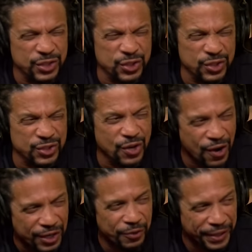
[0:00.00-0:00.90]

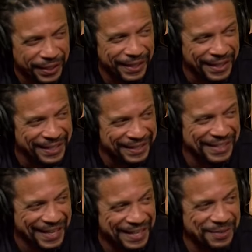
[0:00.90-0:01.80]
stalkery at it's the
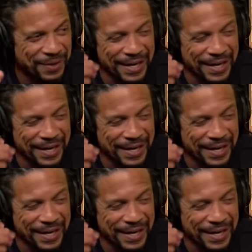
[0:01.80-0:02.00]
sinister. End. He